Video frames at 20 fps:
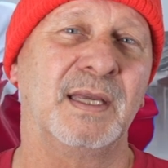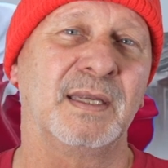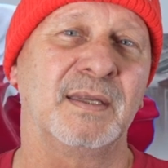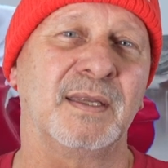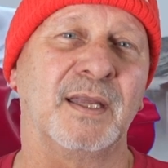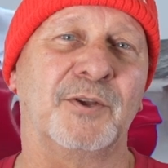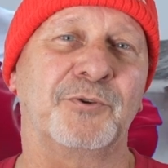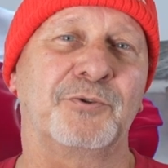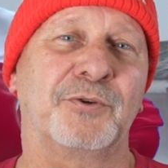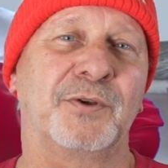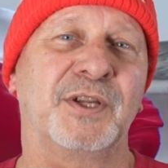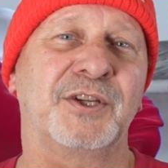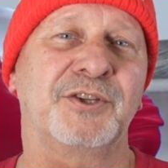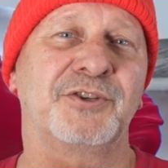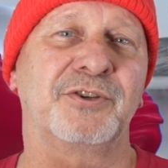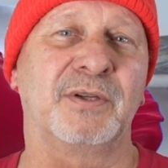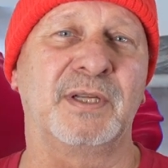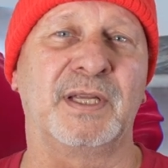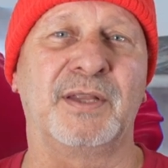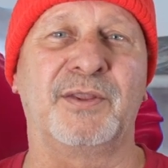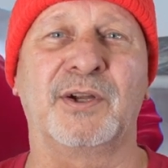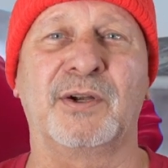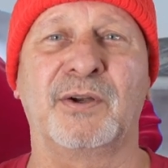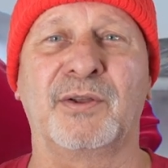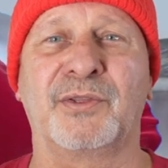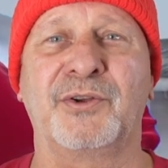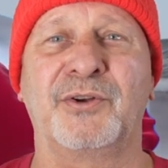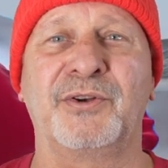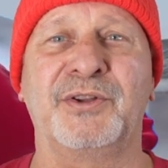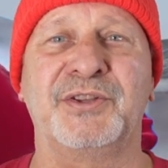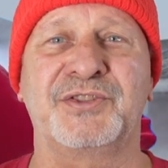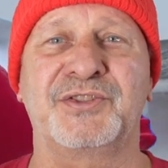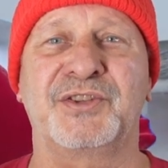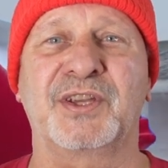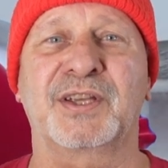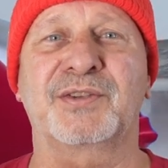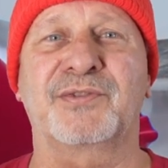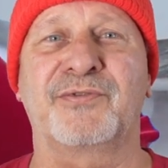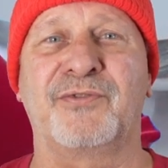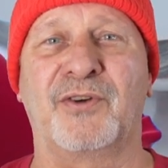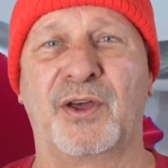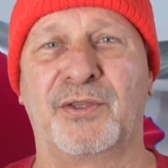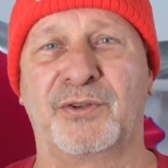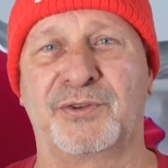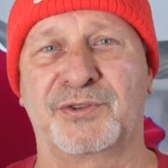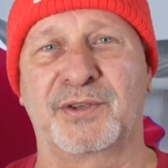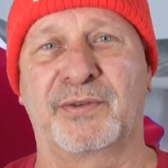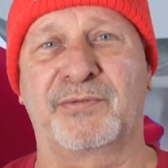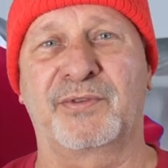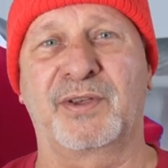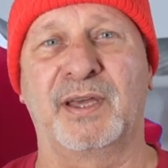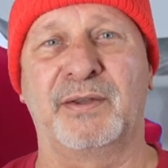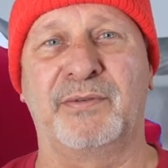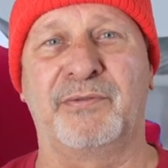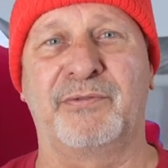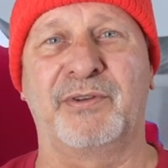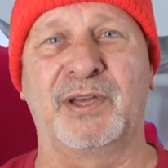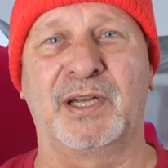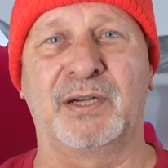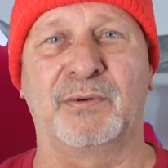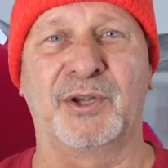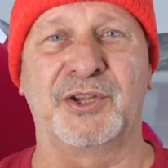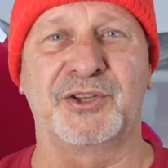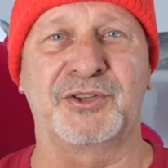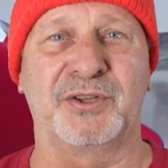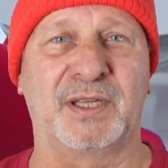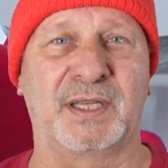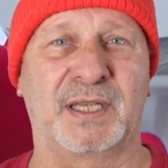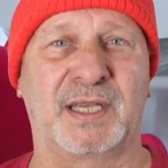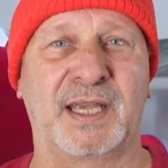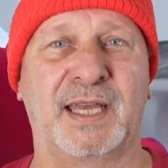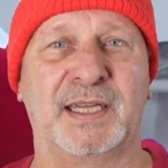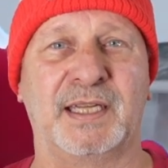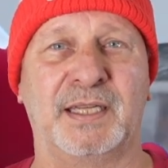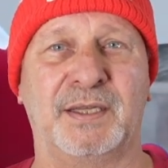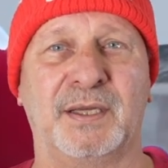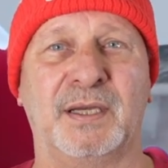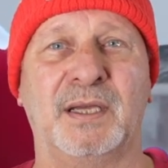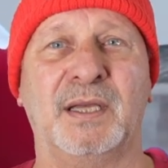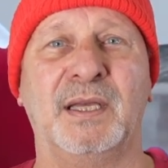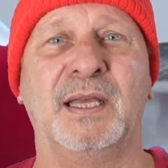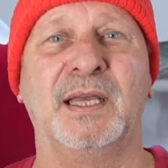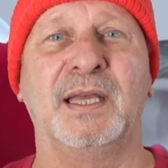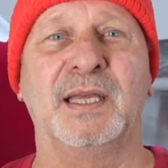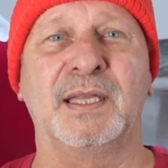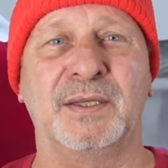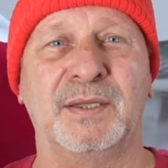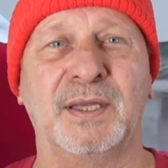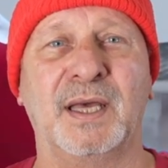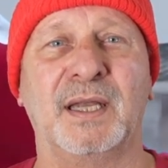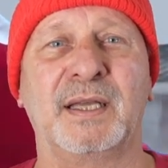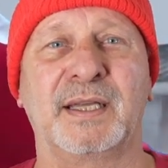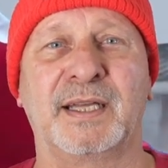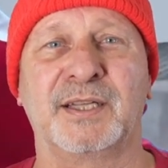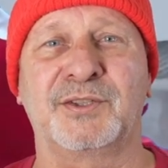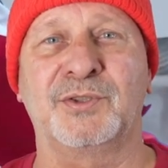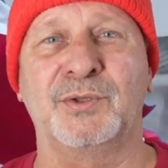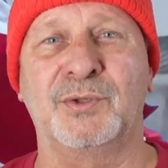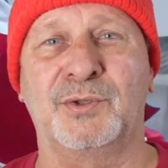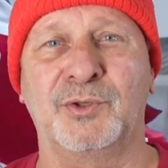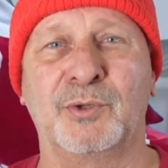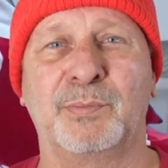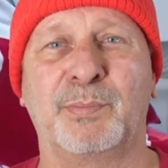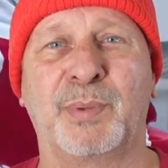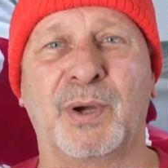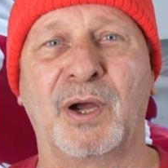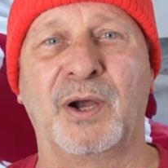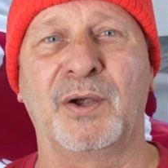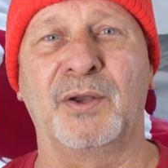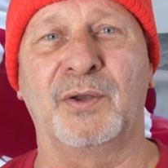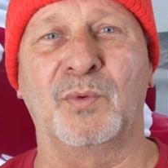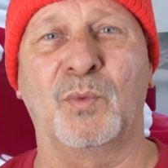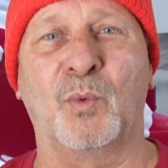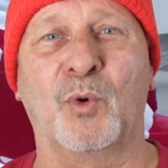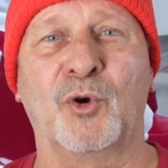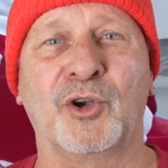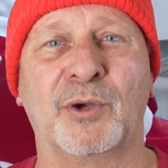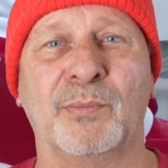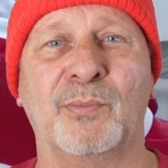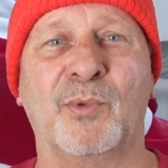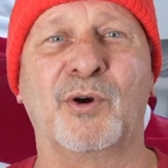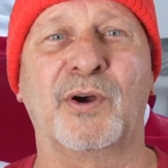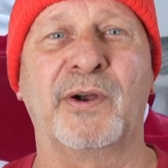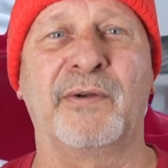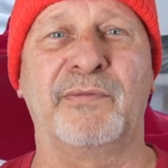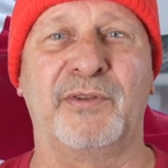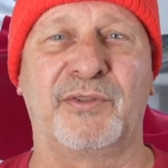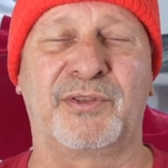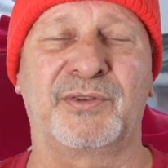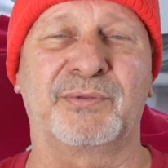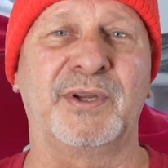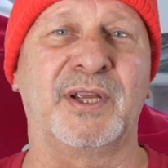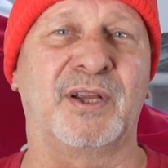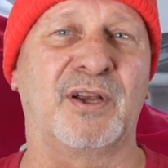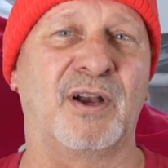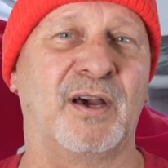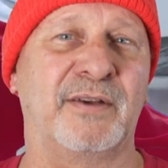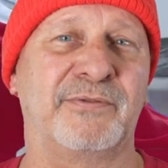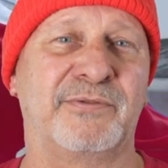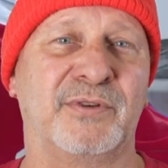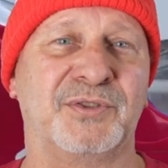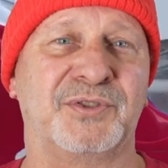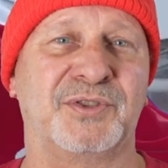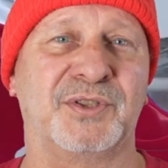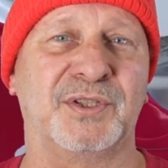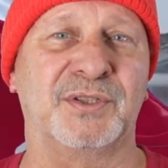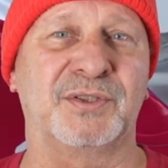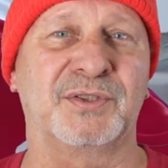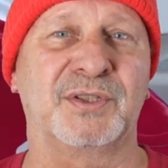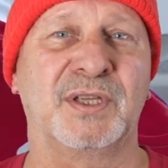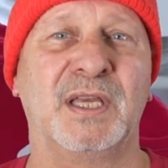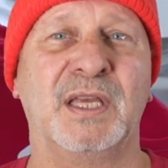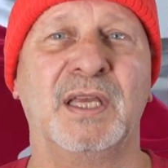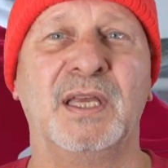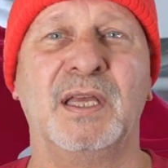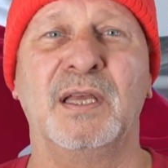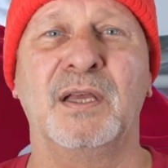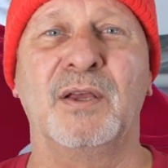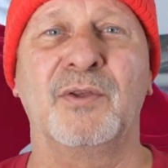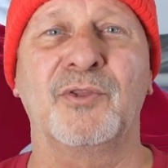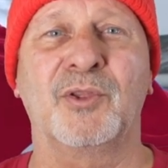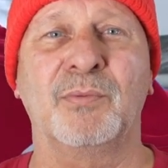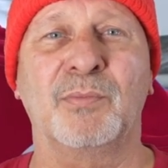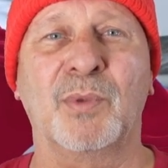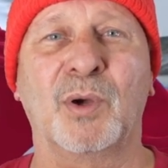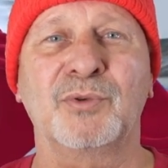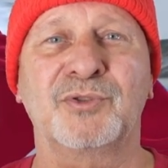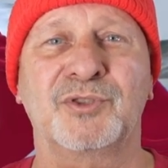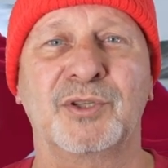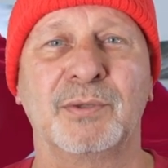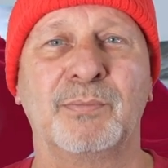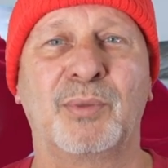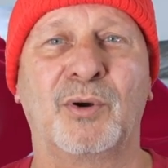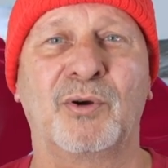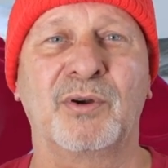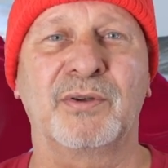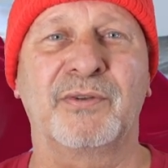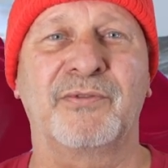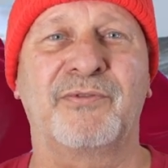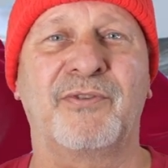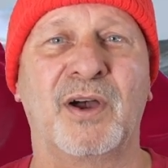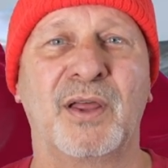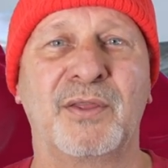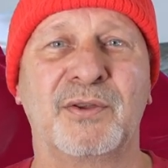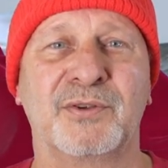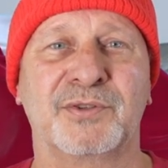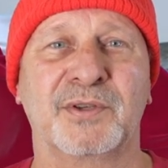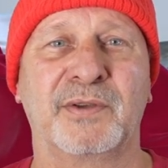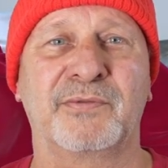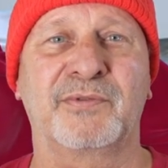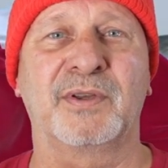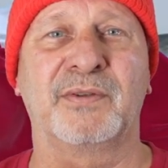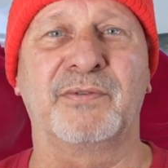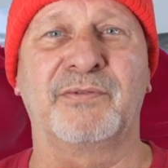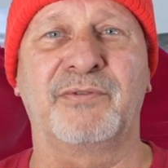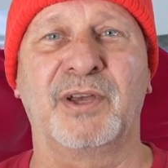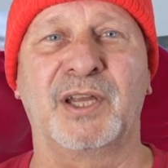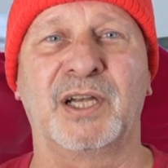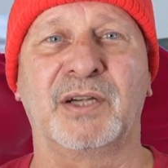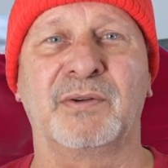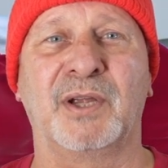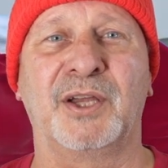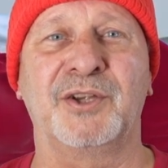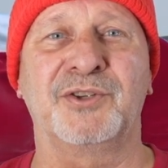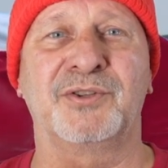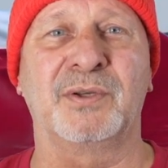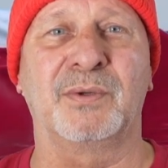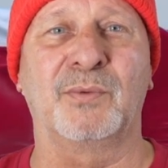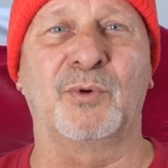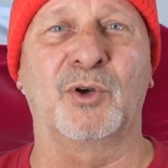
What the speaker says: Now, traditionally, there are 36 Fathers of Confederation in Canada, delegates who took part in one or more of the 3 conferences. The most important Fathers of Confederation